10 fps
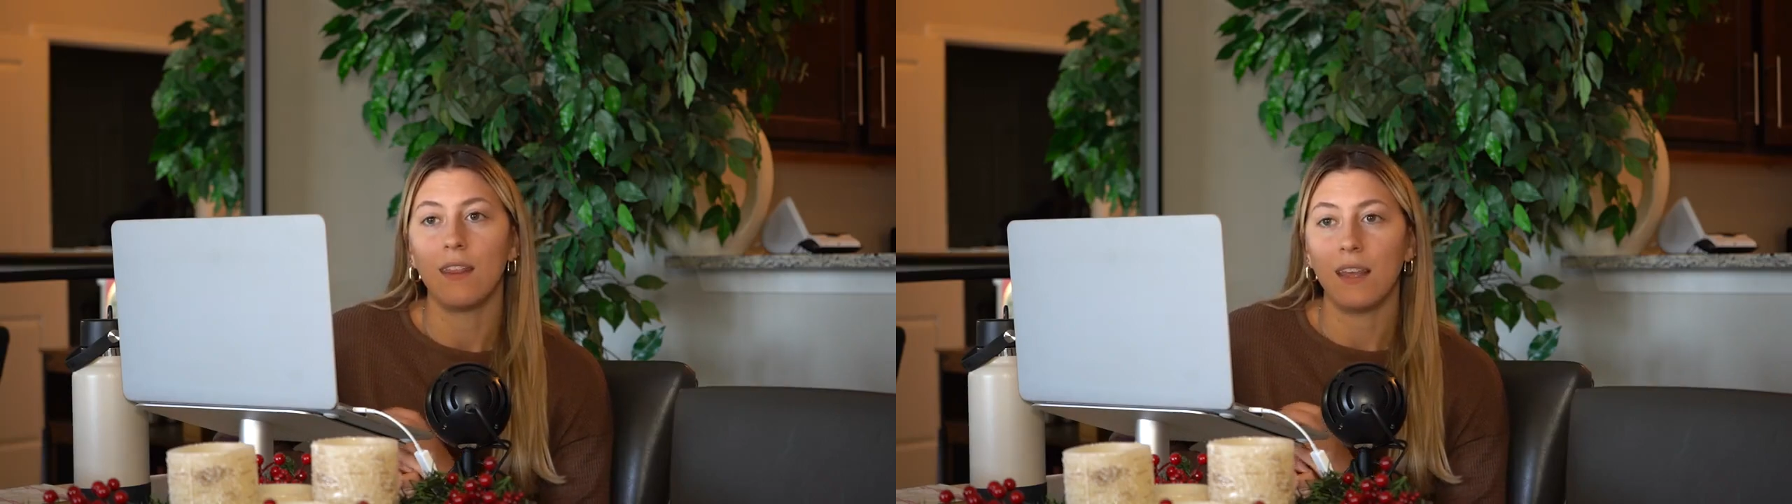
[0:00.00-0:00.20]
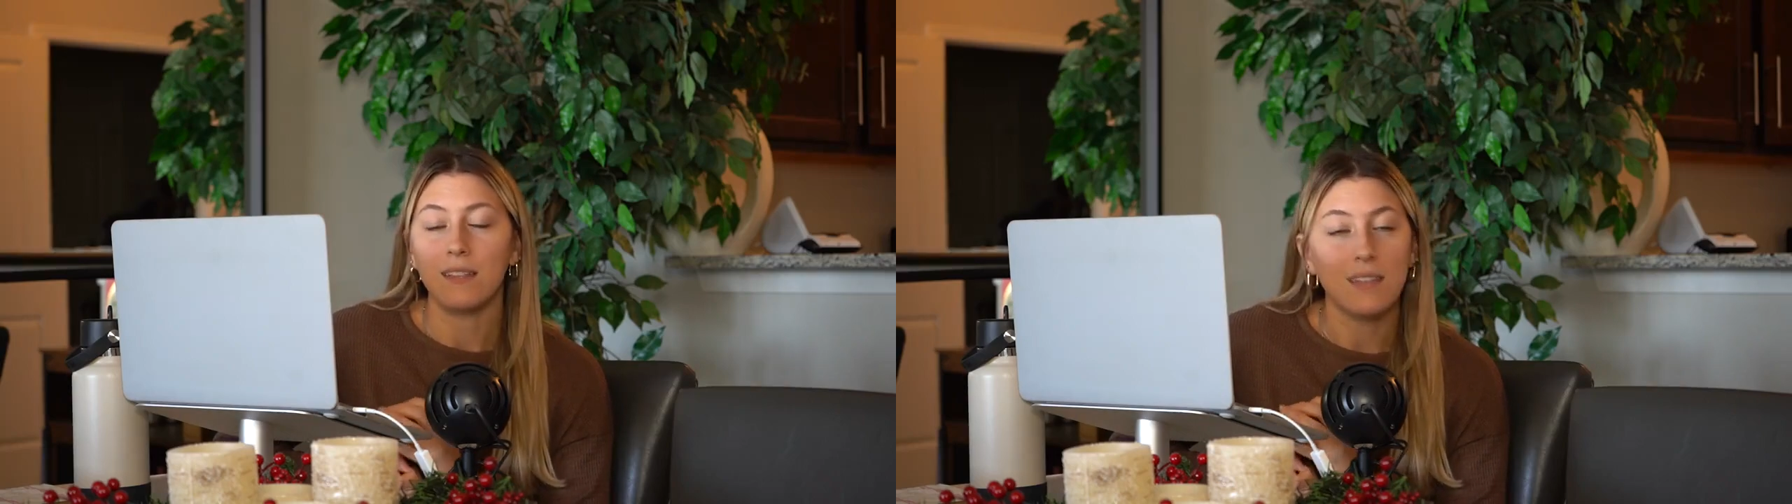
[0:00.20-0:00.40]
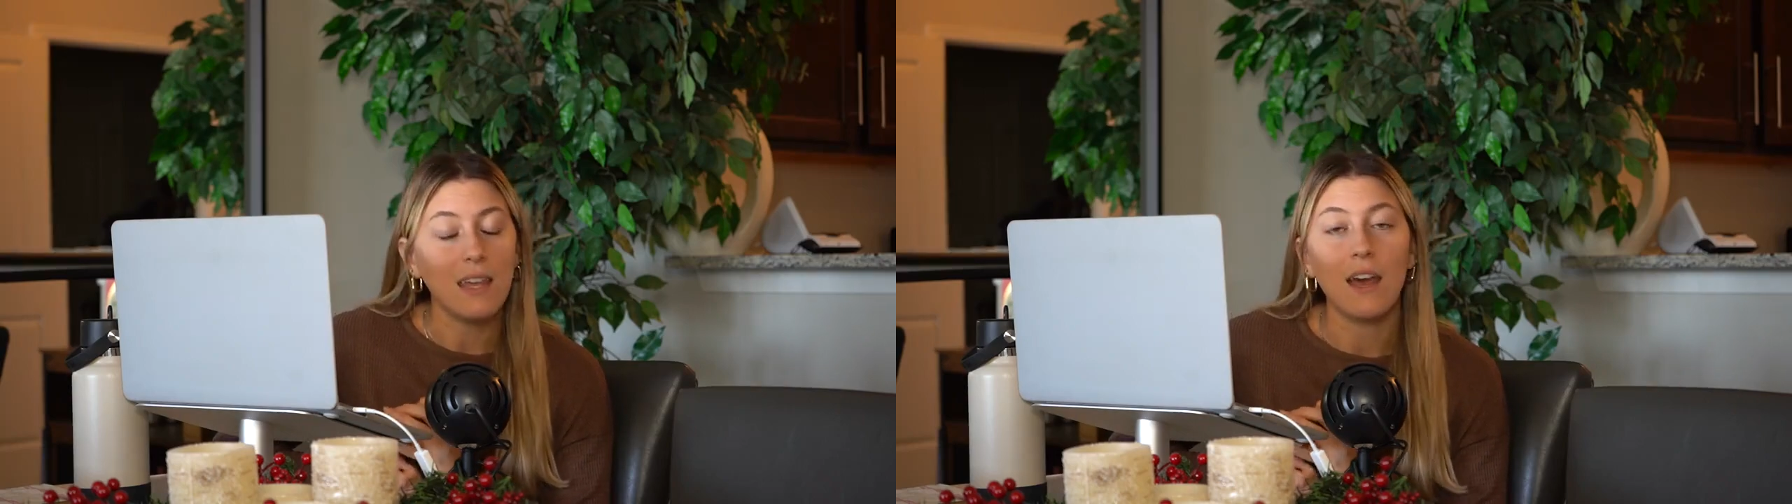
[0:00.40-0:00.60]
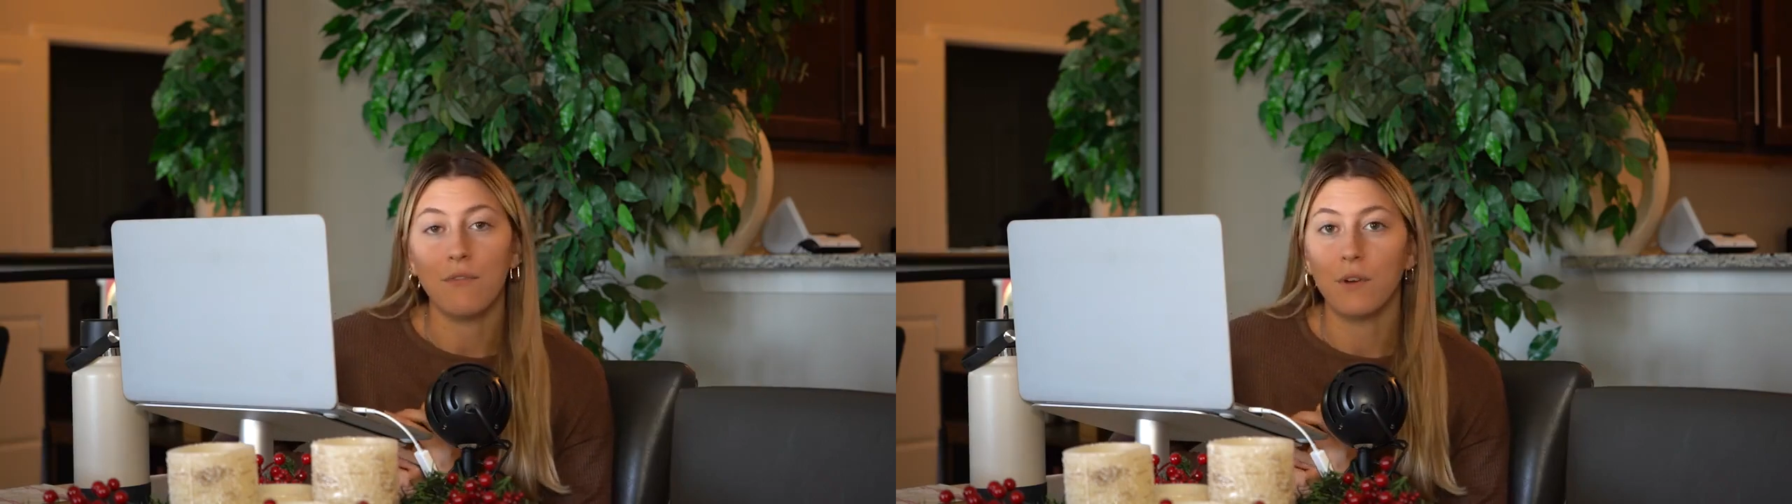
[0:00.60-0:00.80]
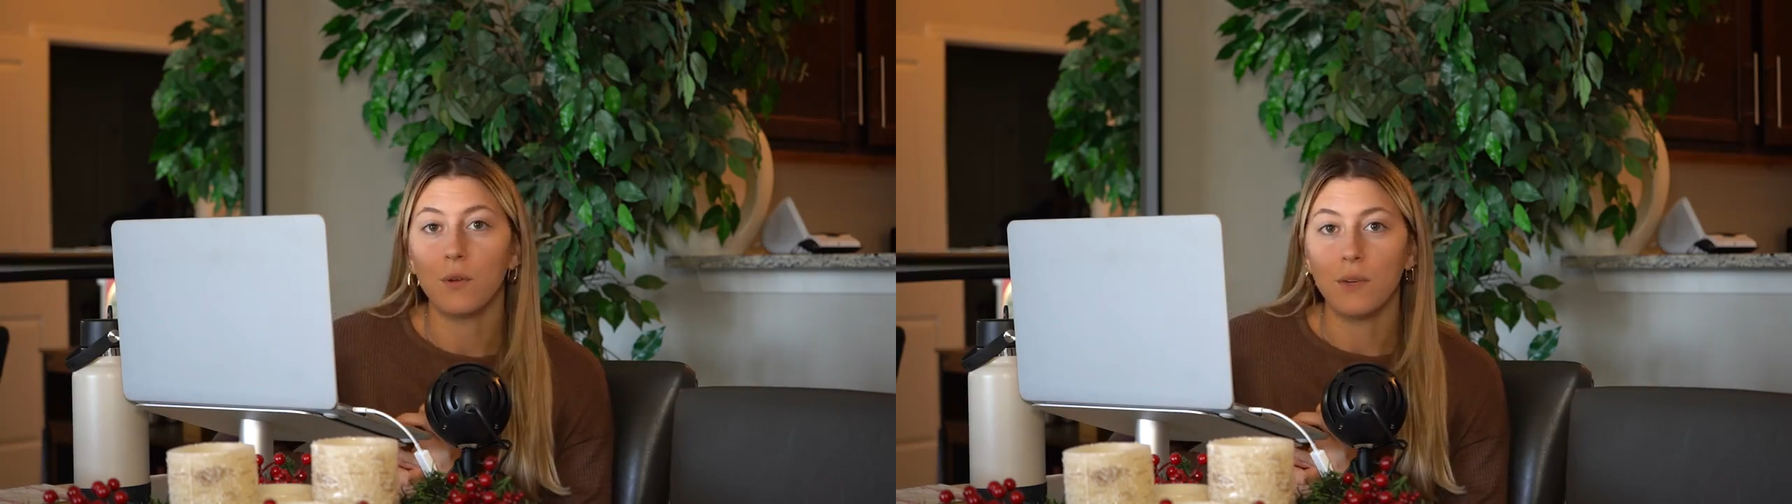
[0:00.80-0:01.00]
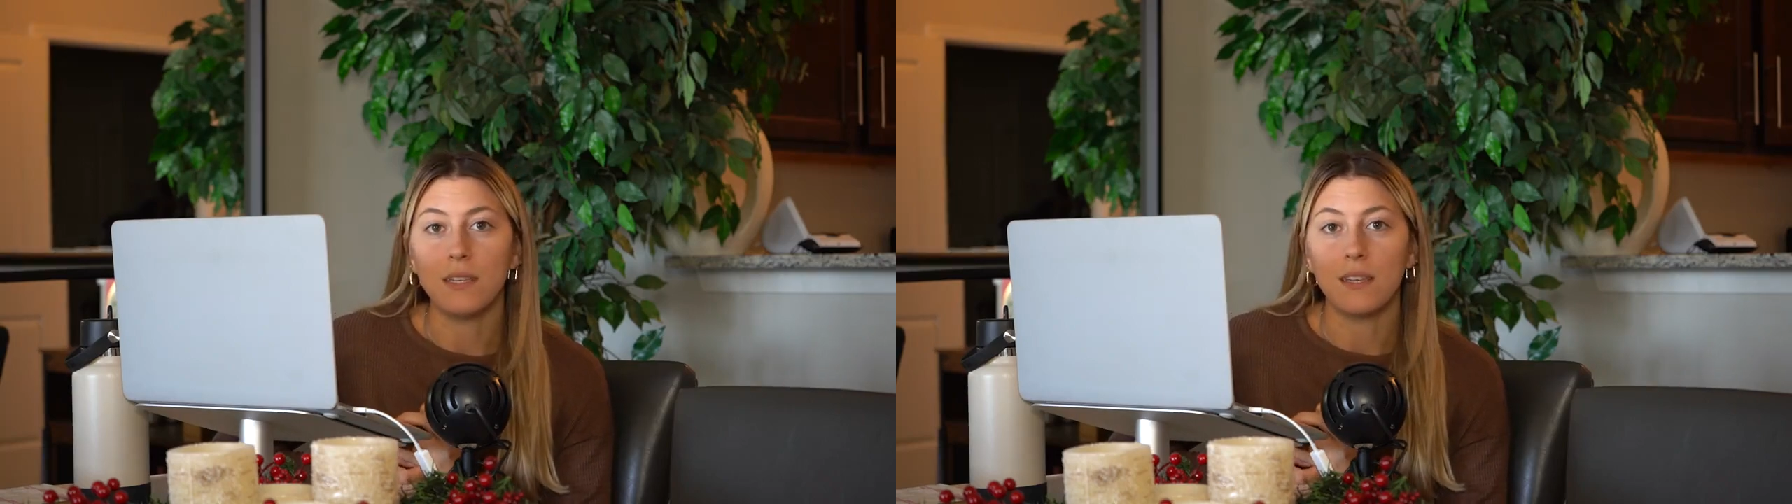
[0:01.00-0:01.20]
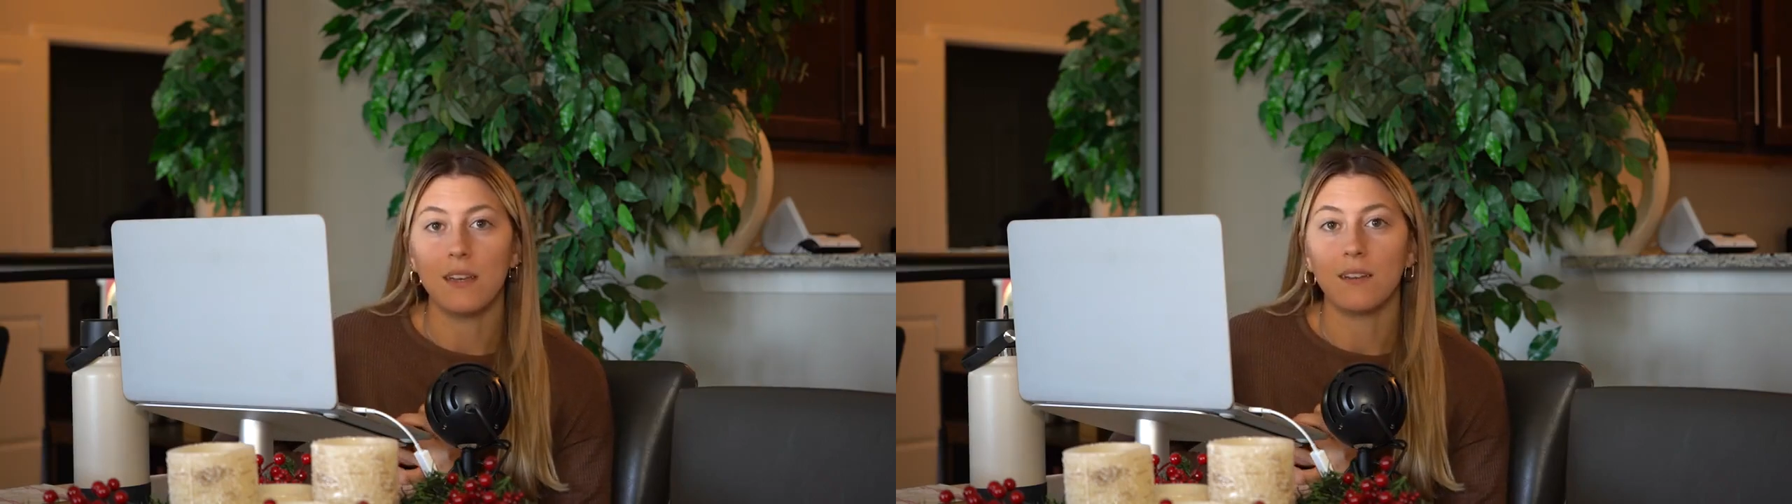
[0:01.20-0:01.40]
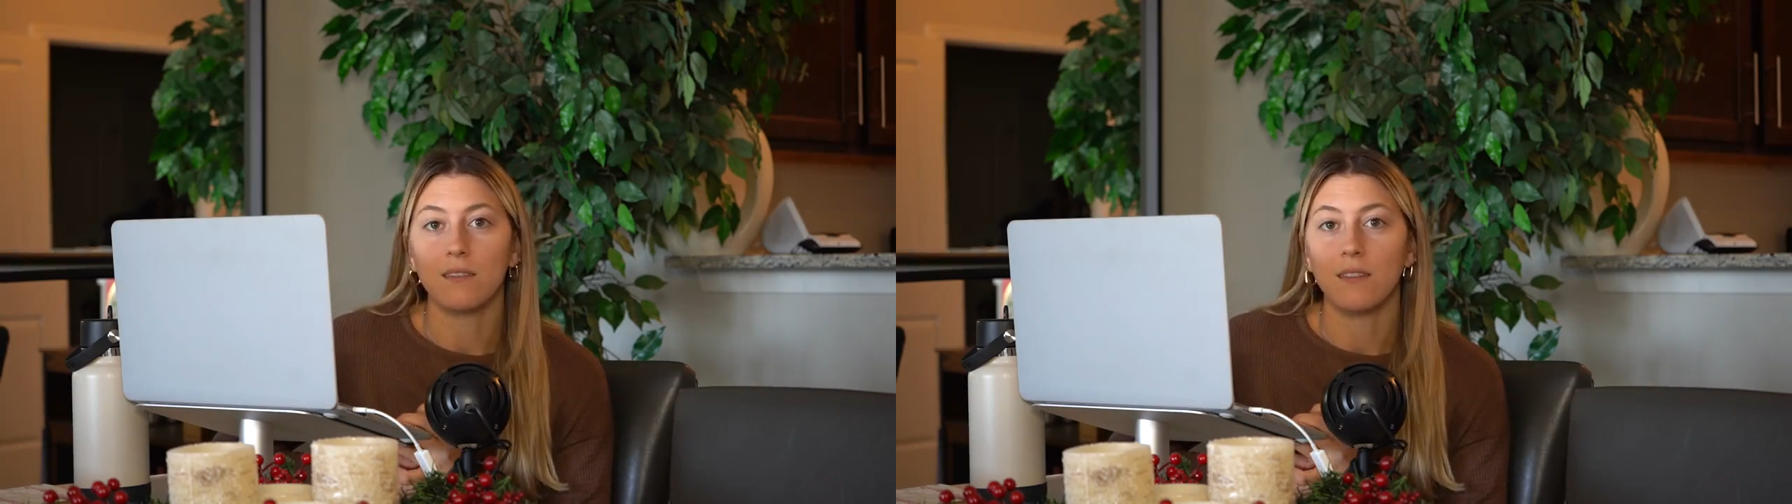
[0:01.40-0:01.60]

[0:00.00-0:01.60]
They say that for a reason.